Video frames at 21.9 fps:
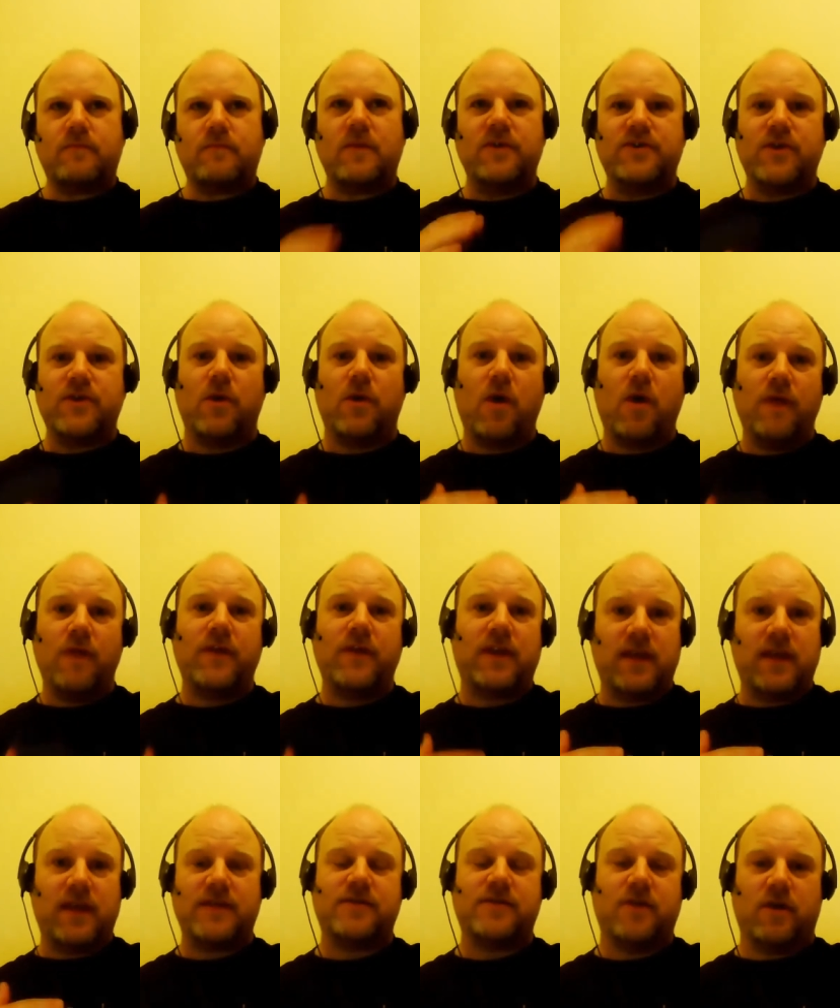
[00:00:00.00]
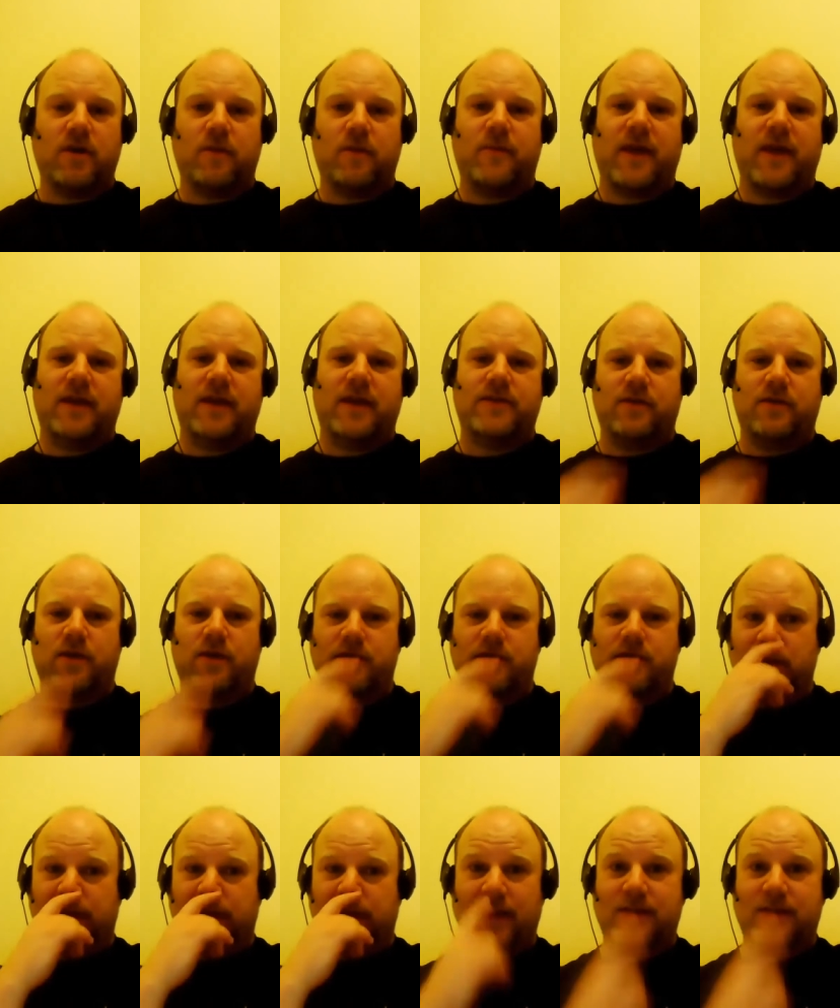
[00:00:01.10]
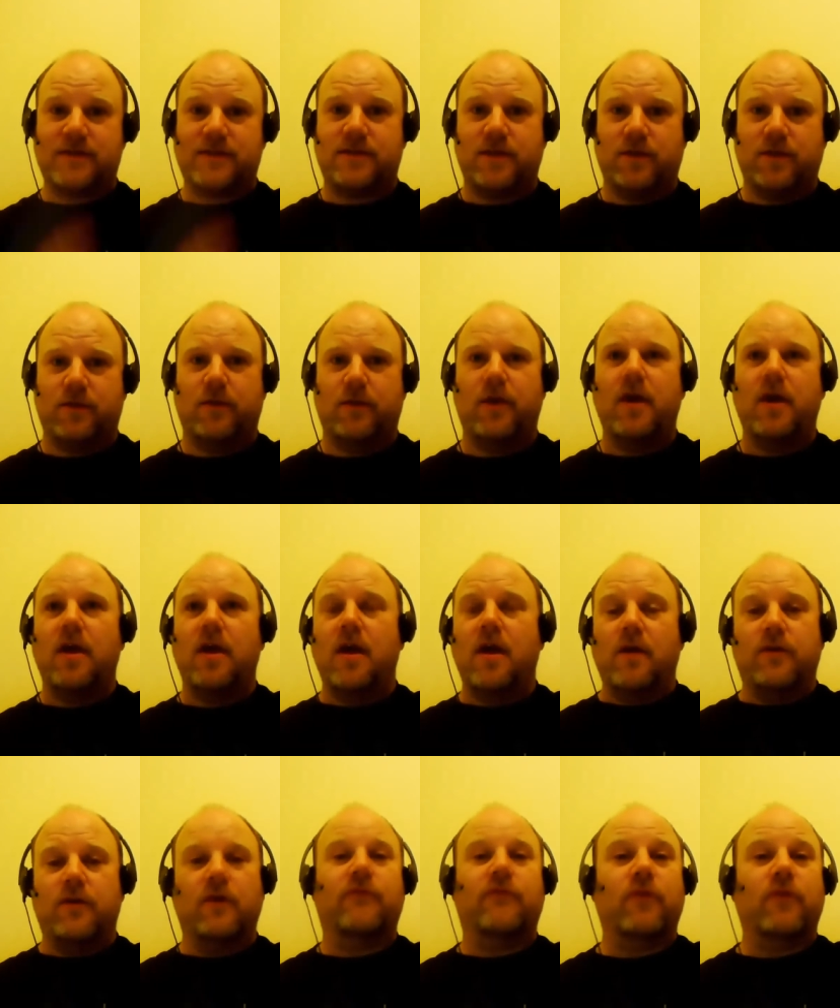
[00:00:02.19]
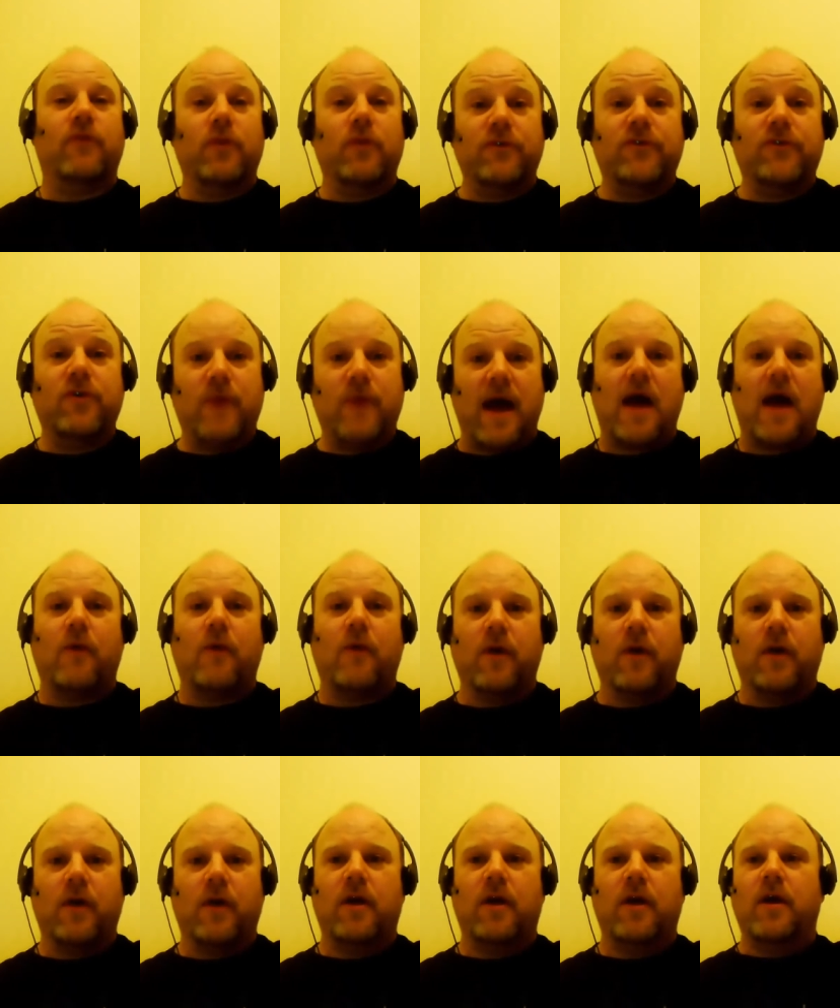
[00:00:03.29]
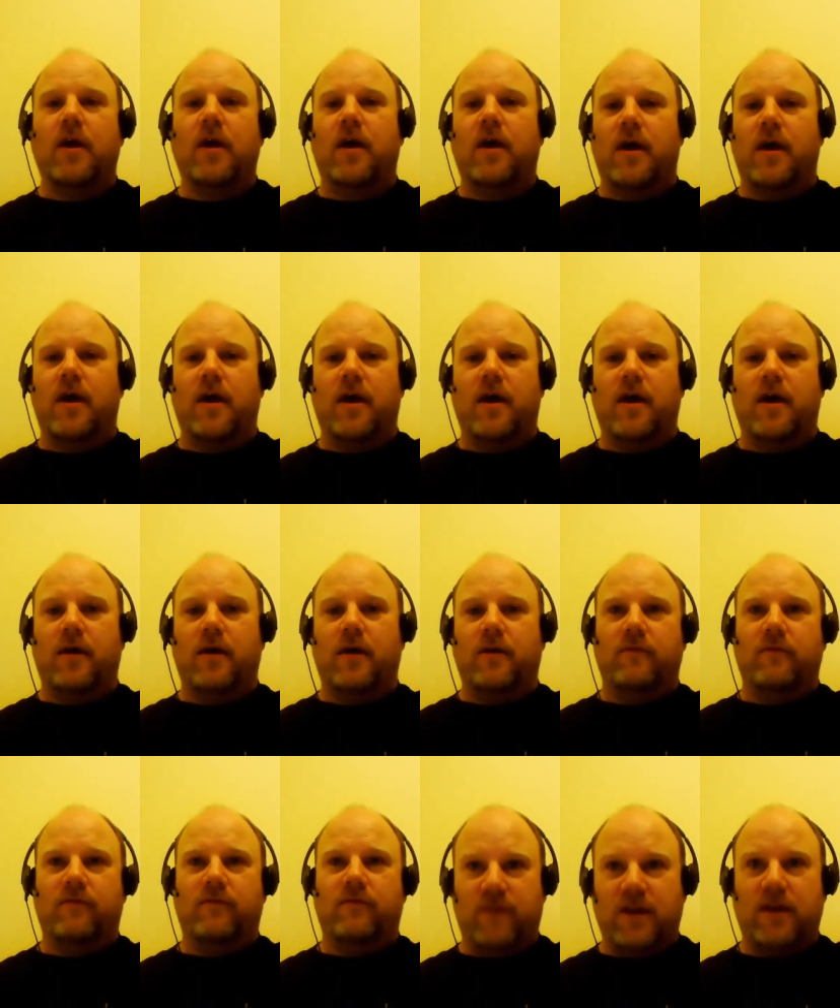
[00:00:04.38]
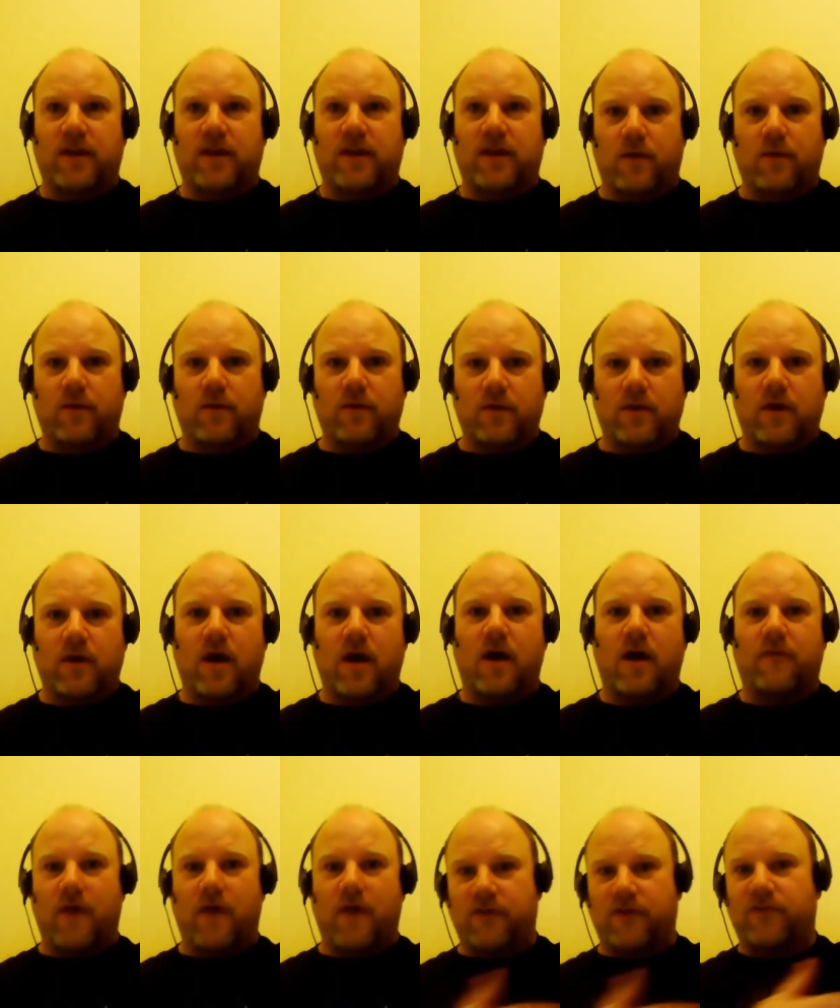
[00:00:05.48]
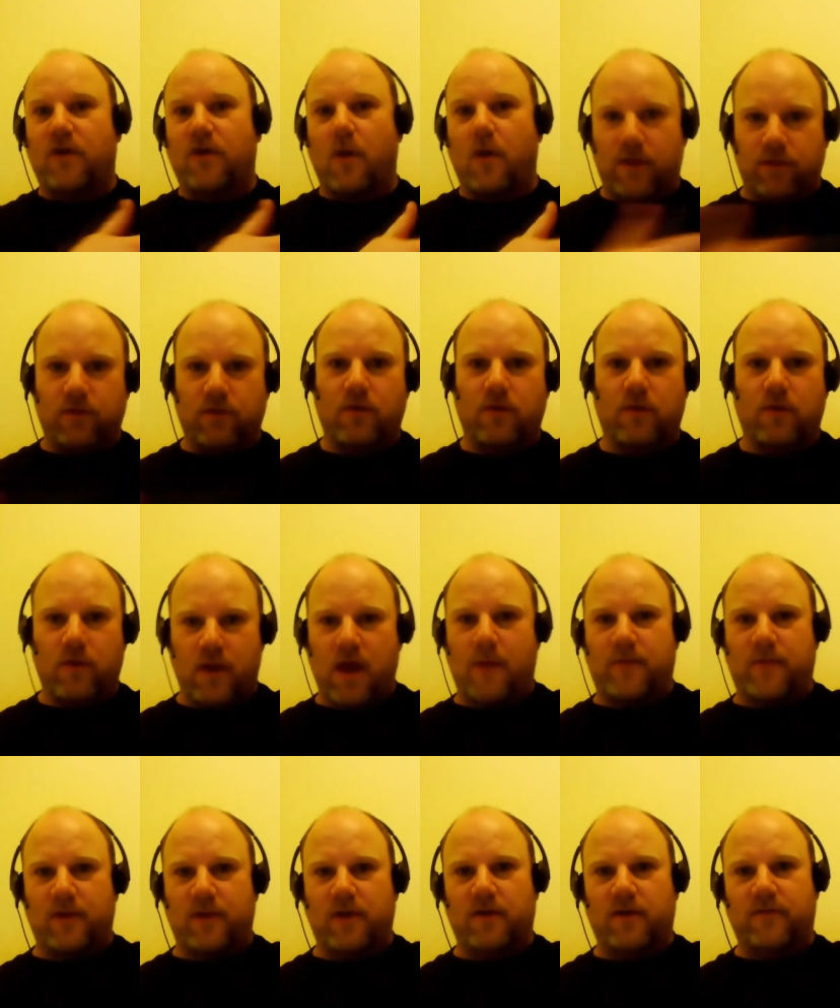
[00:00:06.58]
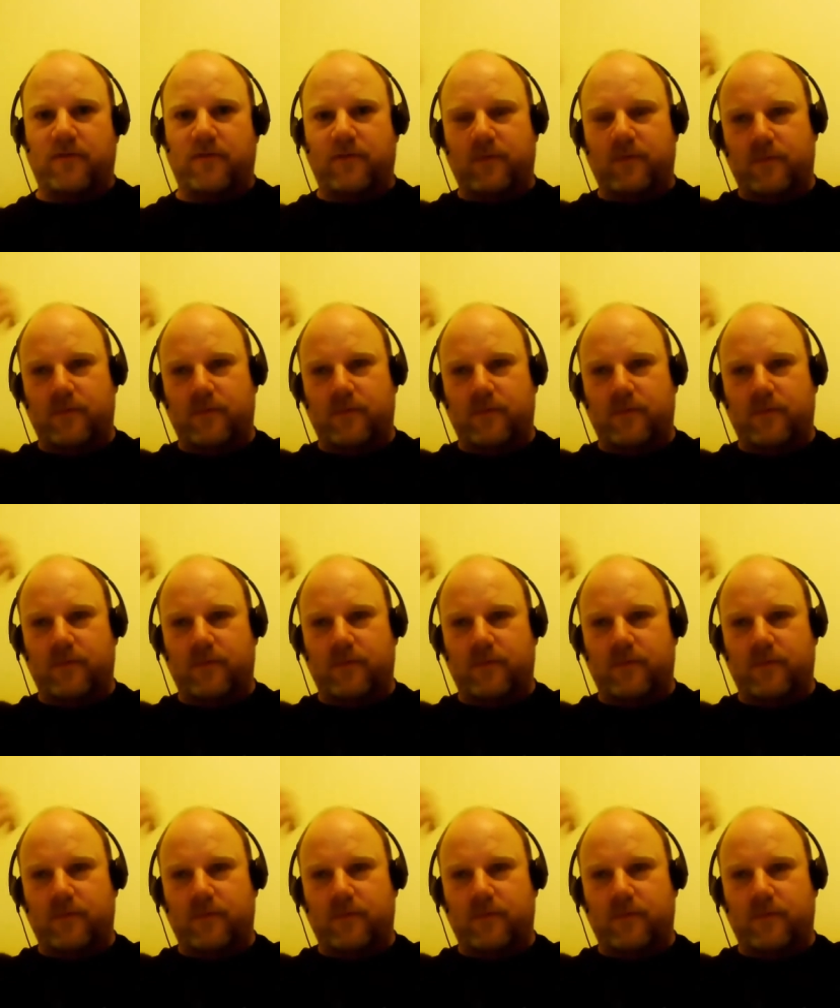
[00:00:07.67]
So on the Kickstarter page, there's links to the full two-hour uh, video of us going through a couple of